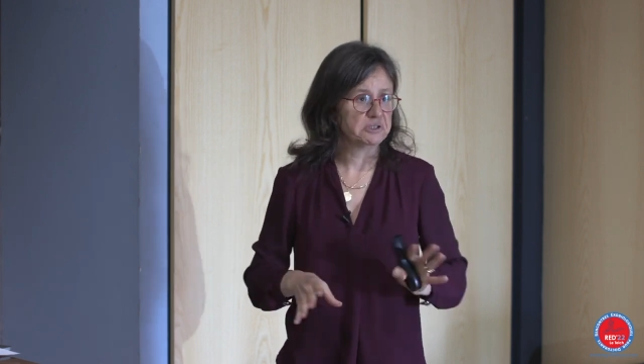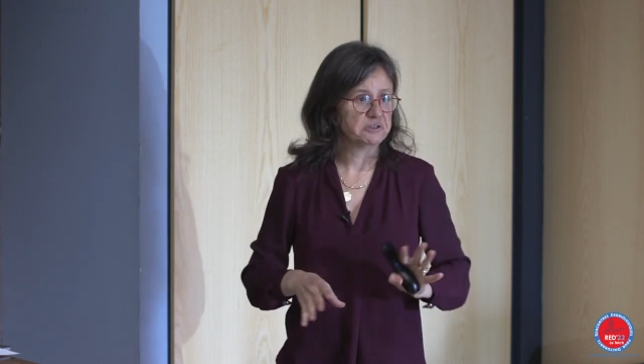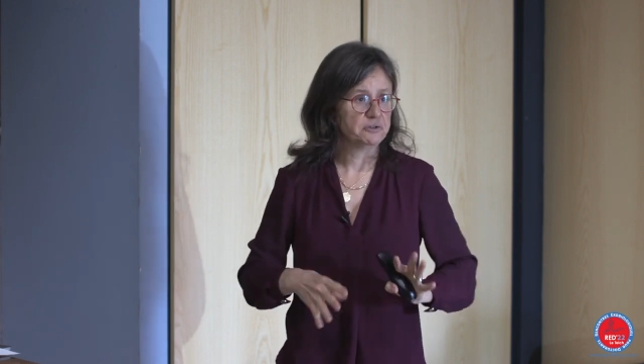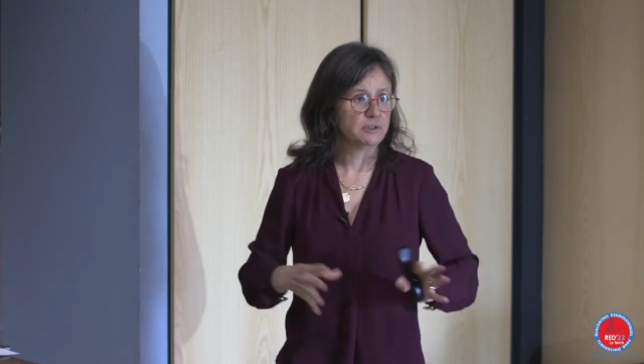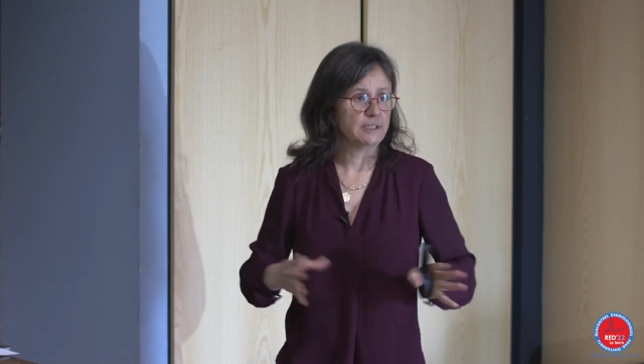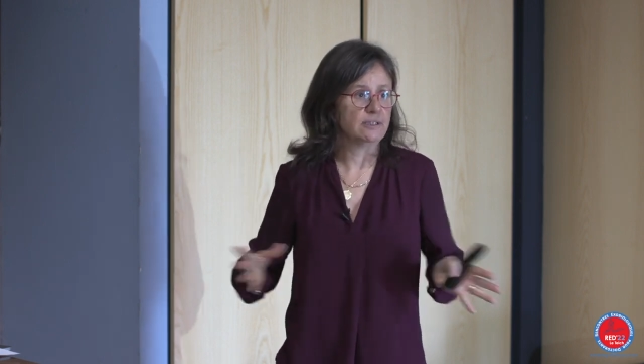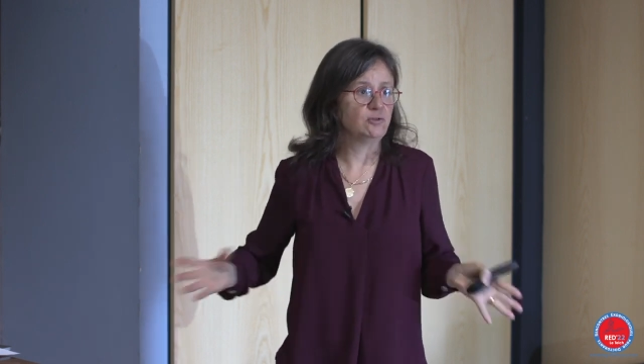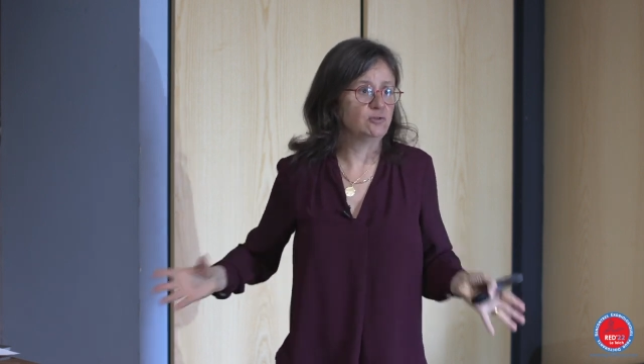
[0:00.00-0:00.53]
but
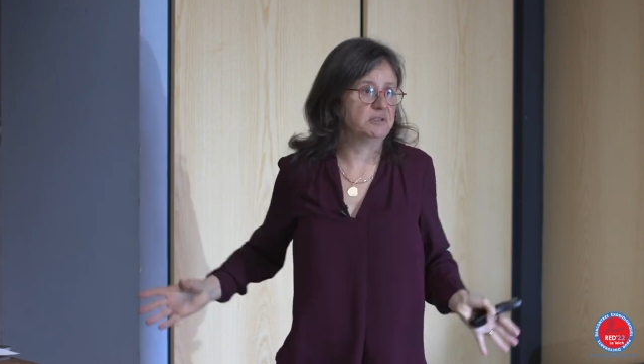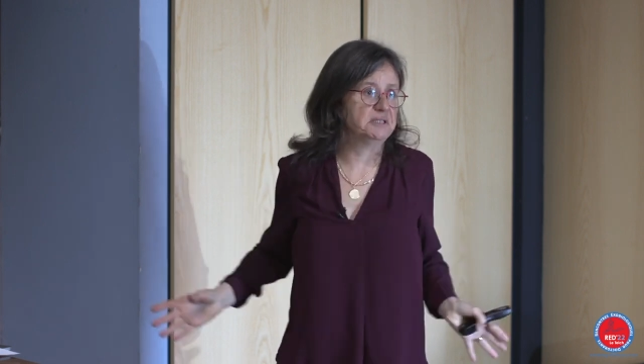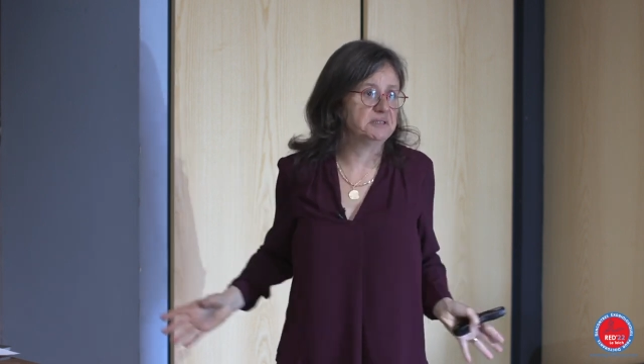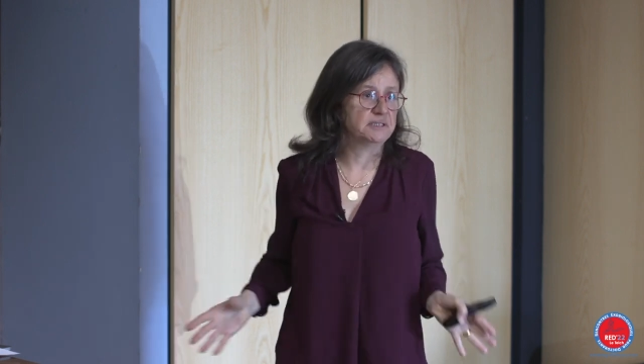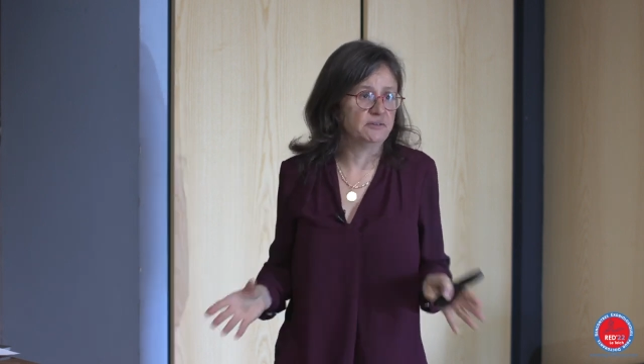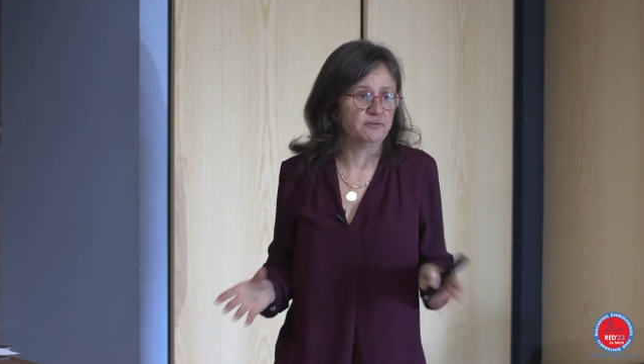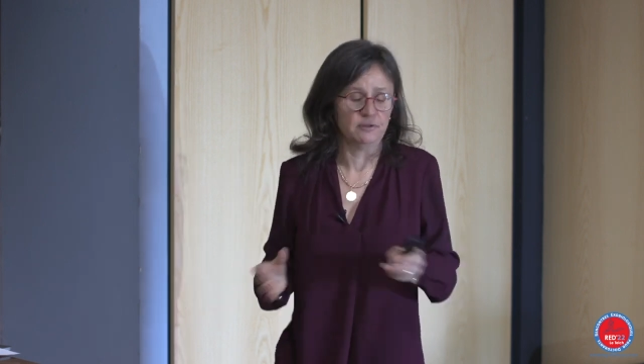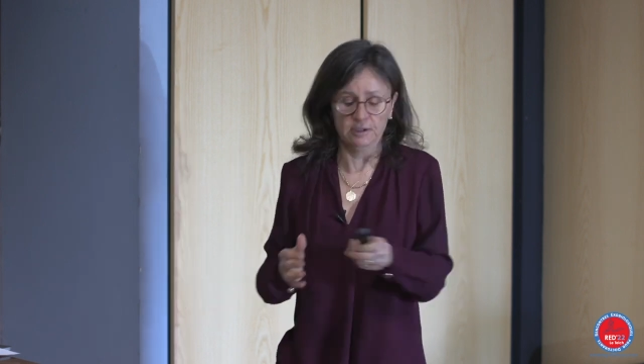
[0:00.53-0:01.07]
you can do it
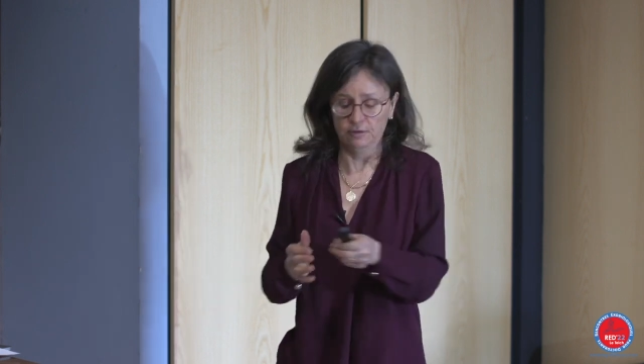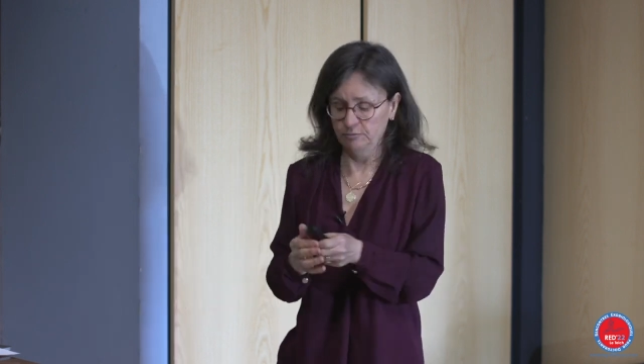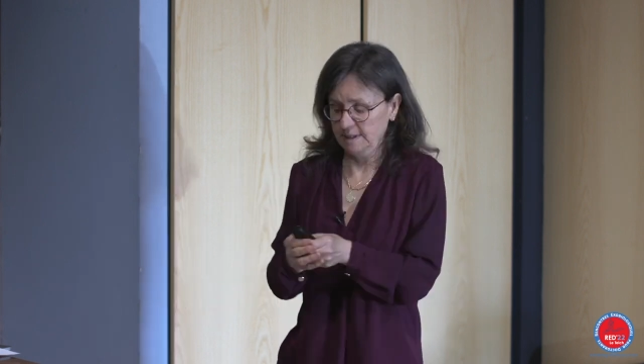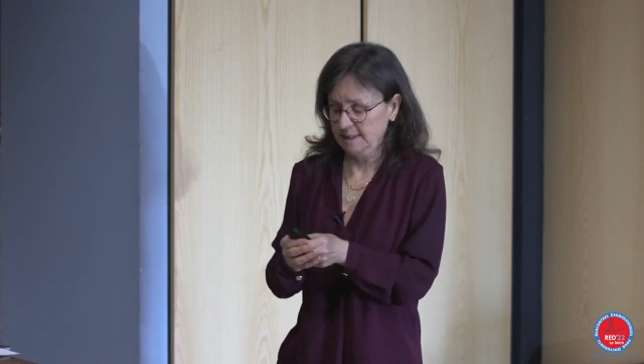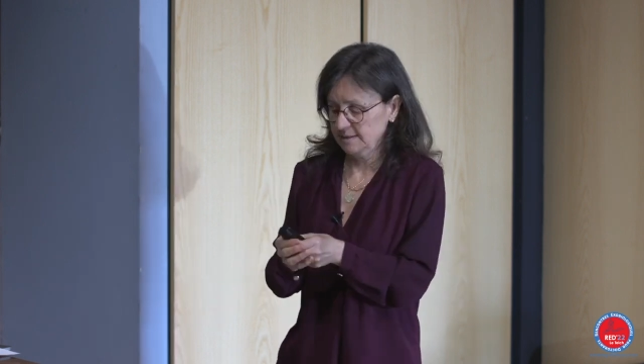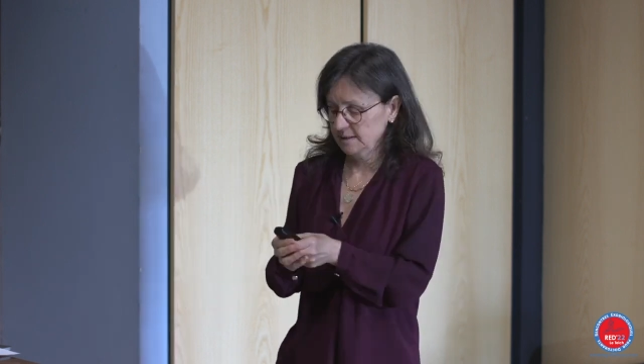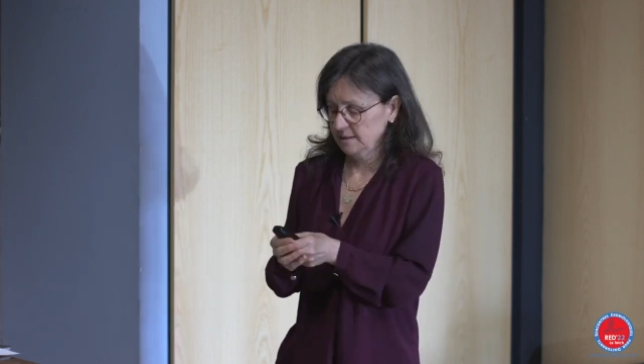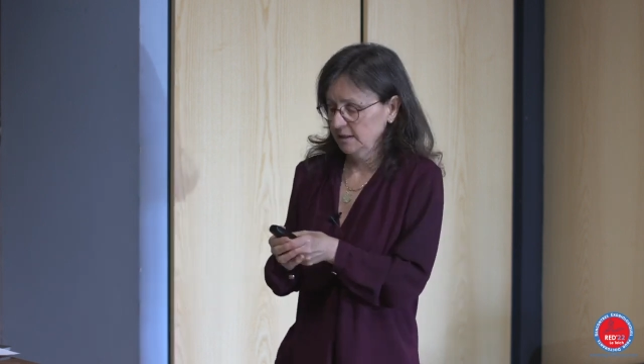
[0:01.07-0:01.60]
different
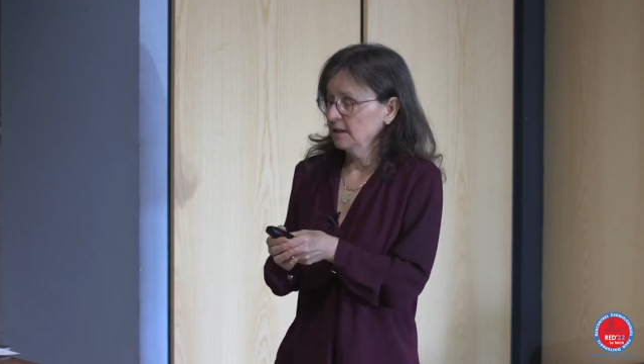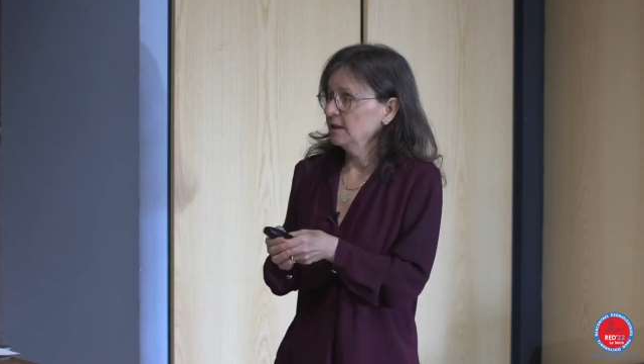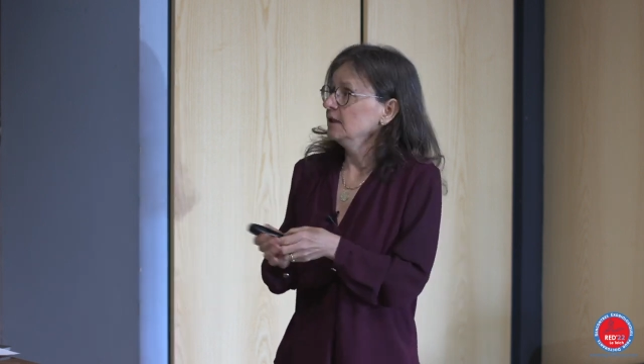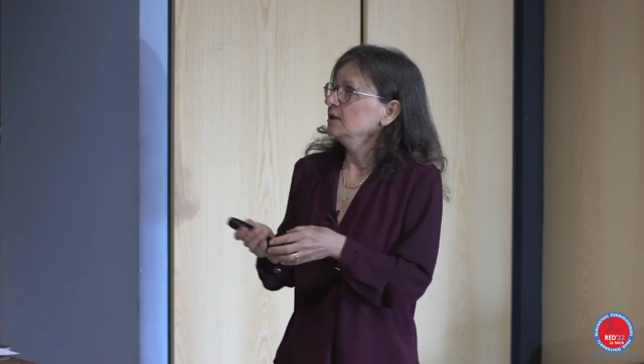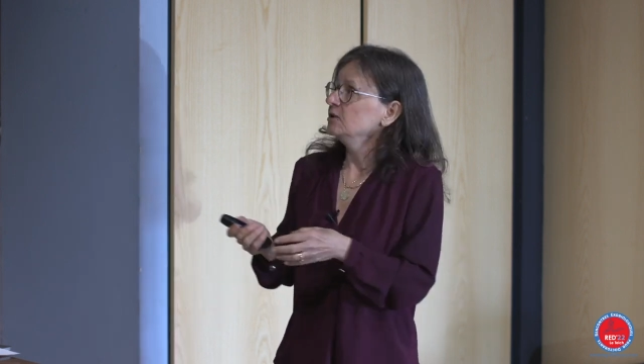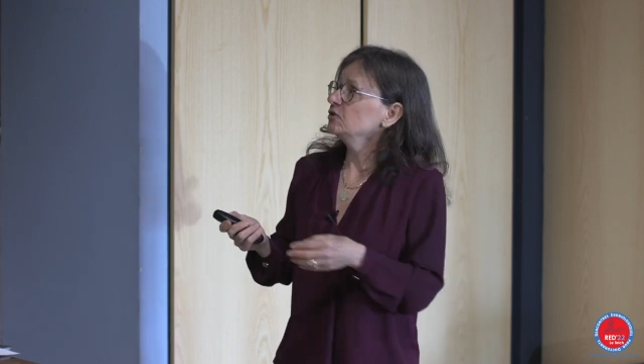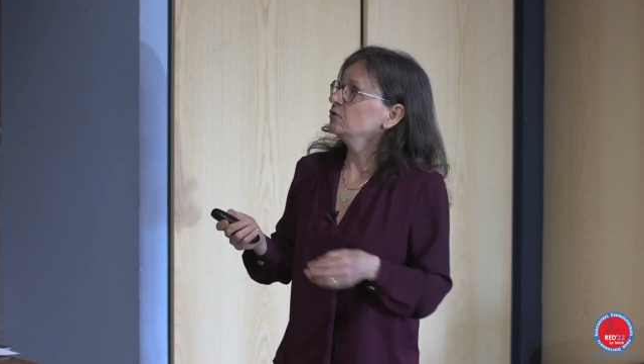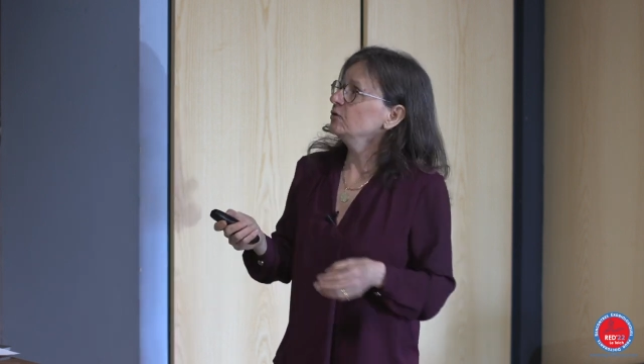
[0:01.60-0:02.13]
ways.
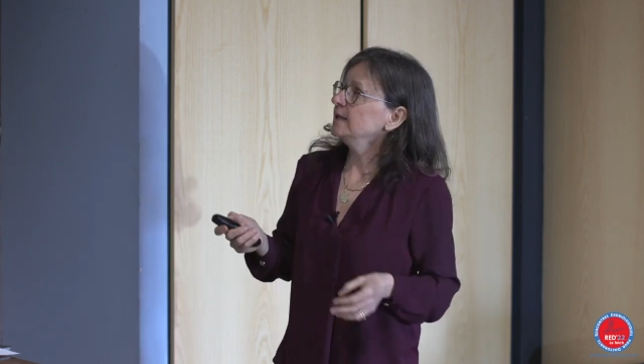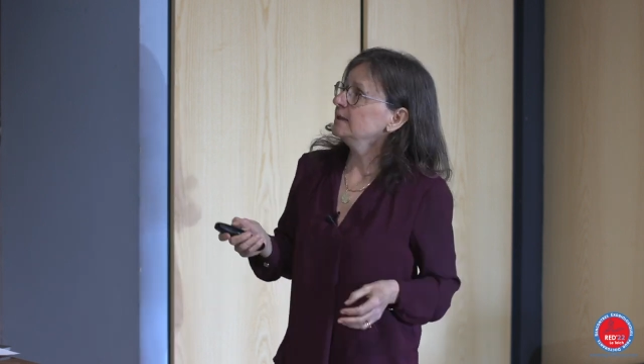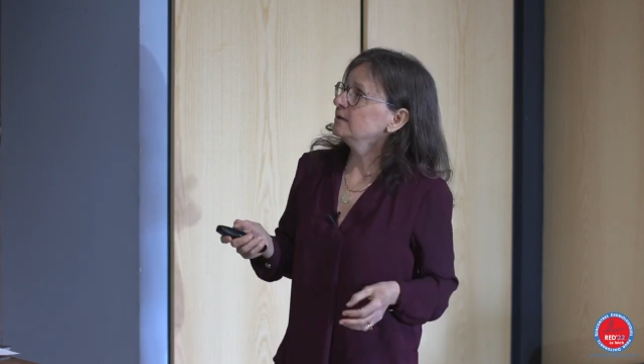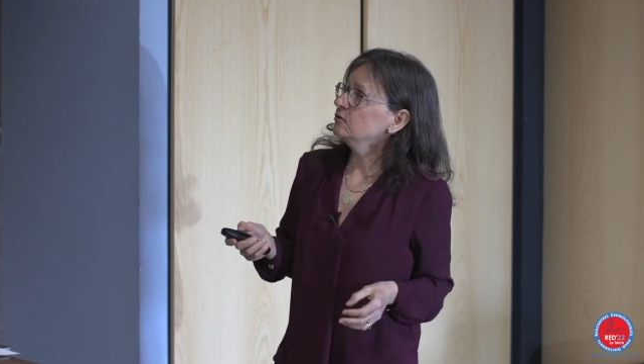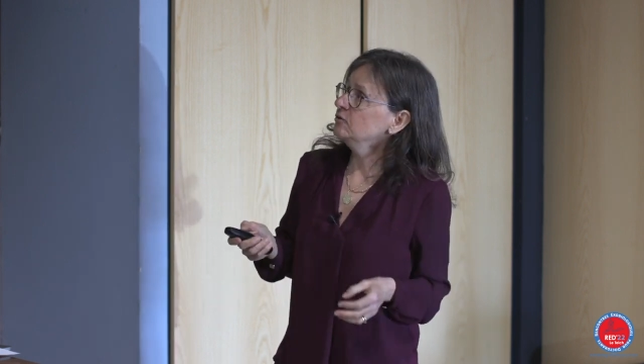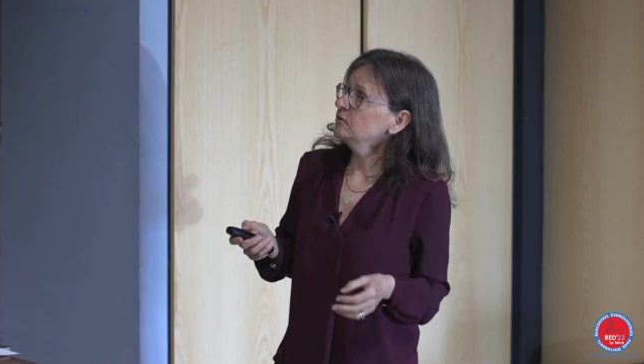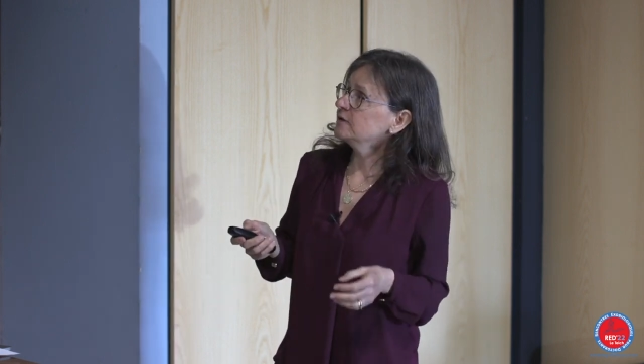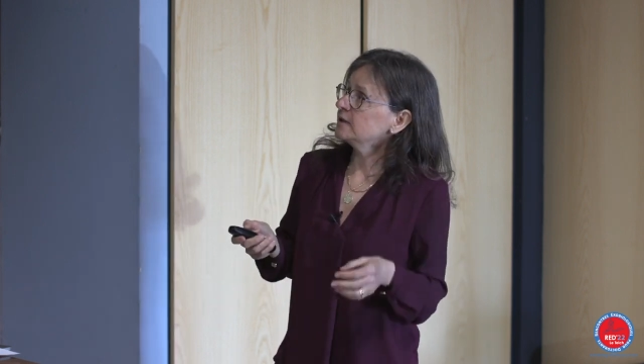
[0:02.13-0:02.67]
So in
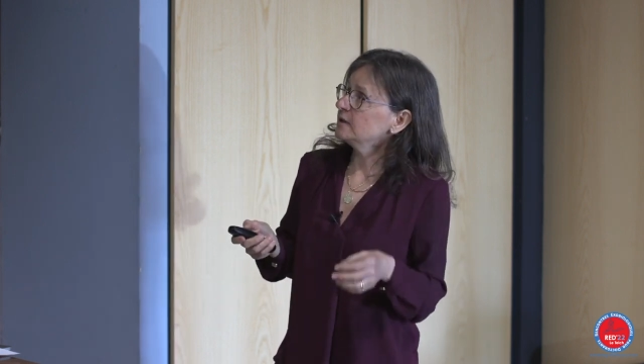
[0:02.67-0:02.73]
cool